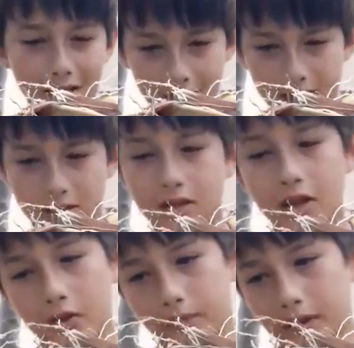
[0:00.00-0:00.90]
as
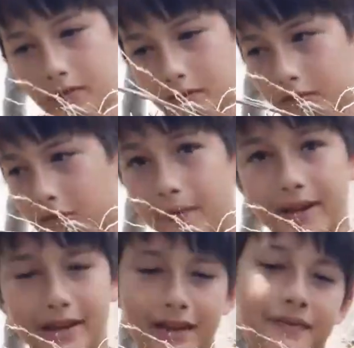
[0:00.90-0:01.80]

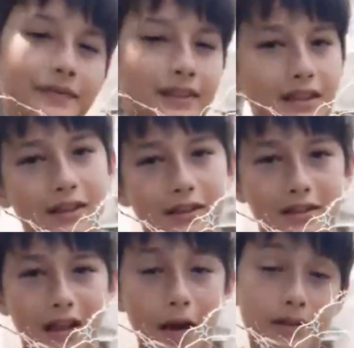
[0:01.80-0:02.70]
we
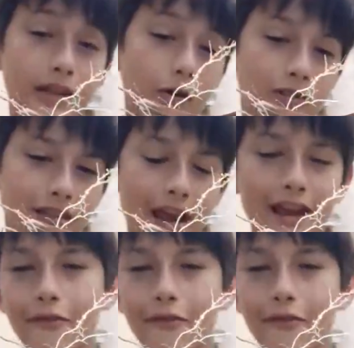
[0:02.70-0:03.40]
come to know today.